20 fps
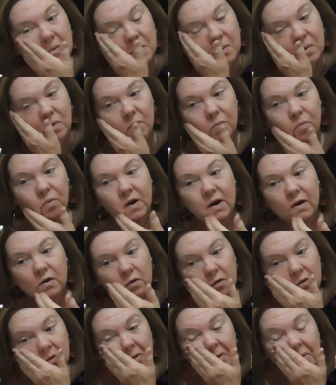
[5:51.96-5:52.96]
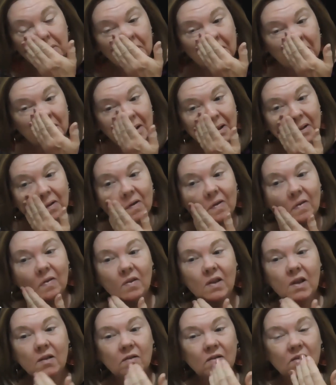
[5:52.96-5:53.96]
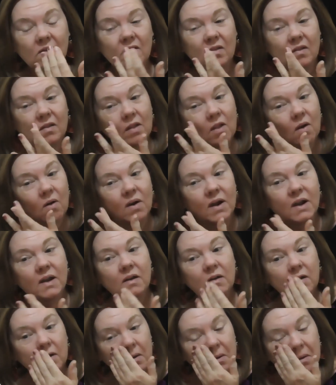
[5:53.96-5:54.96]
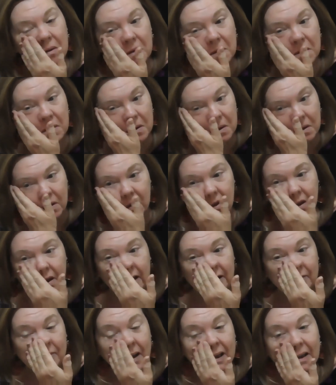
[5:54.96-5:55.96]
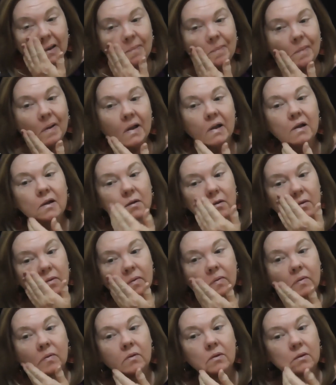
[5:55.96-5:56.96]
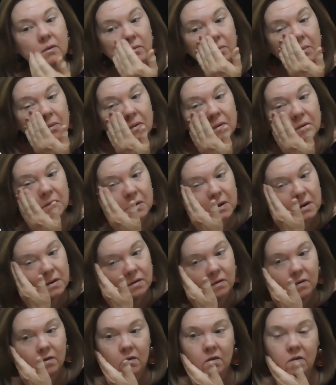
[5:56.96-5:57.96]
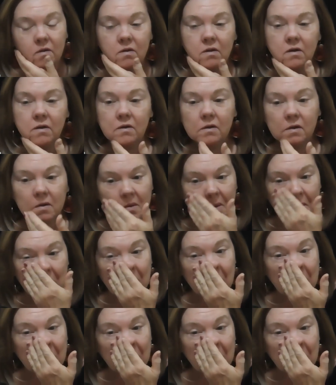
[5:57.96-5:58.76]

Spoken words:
or a brush, it just tends to slide and make marks on my skin, so I